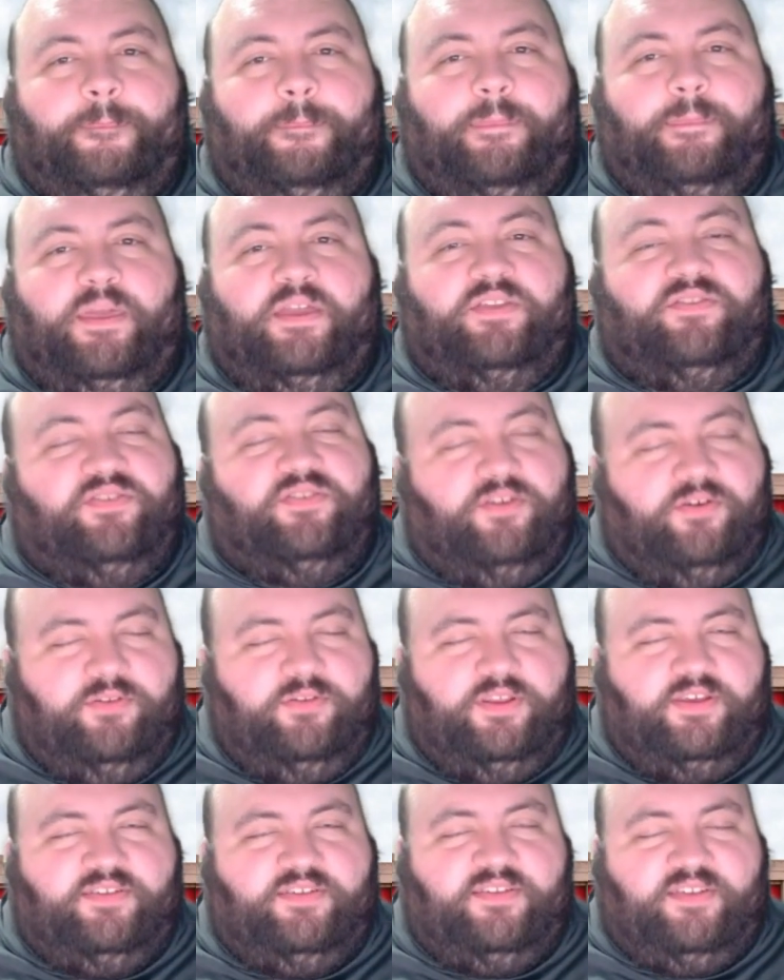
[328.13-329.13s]
it
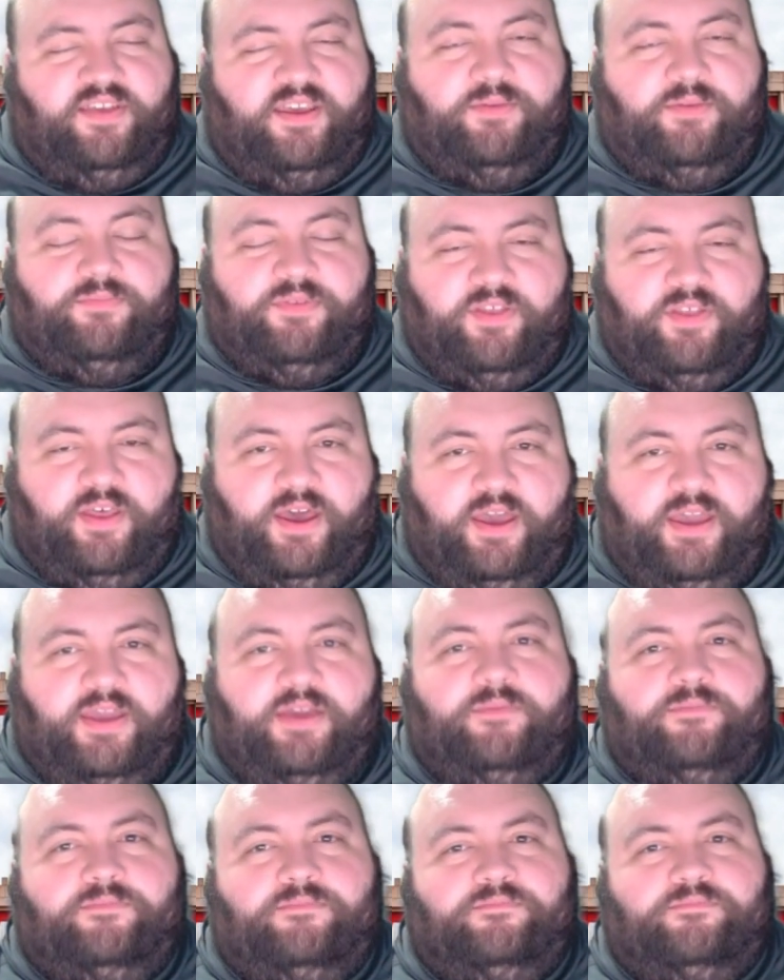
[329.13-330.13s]
certainly seems like
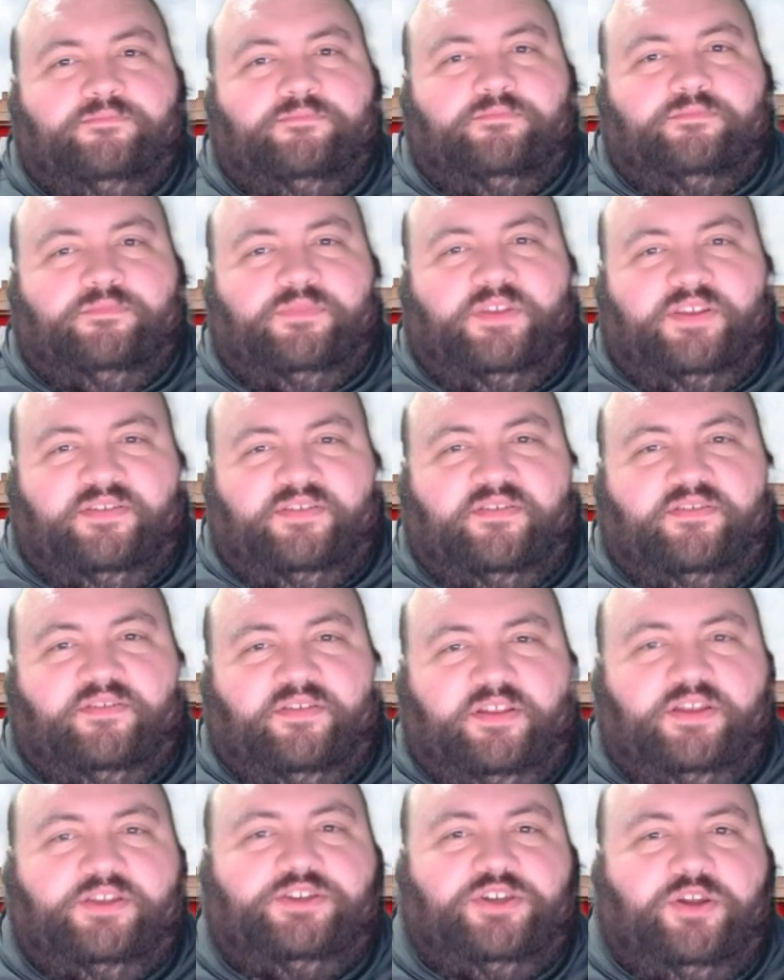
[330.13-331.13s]
this is a
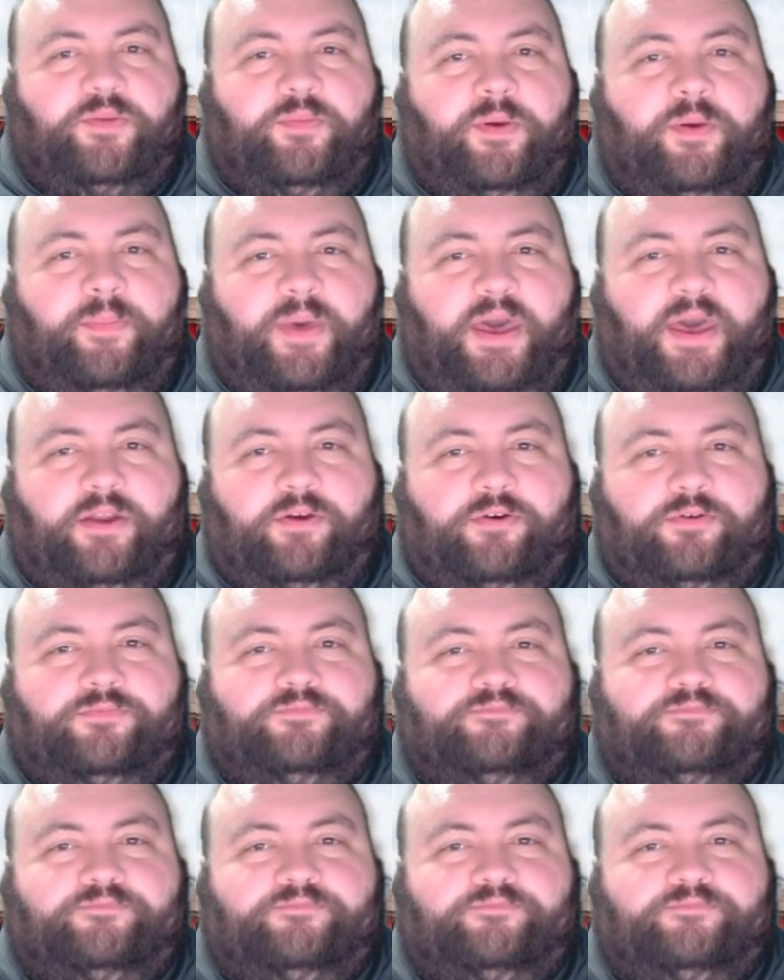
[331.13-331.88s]
legitimate battle.